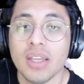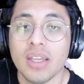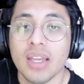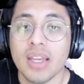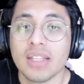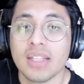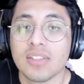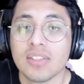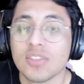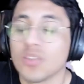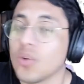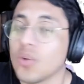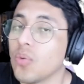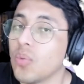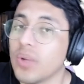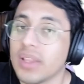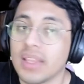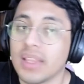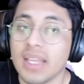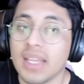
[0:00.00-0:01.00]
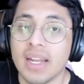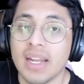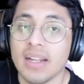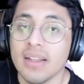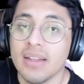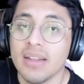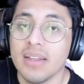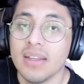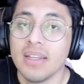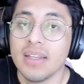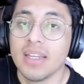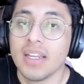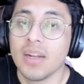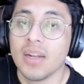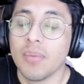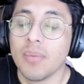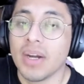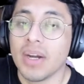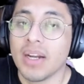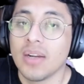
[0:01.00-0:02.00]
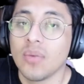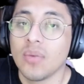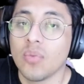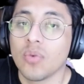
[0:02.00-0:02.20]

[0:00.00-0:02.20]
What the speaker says: And so with that in mind,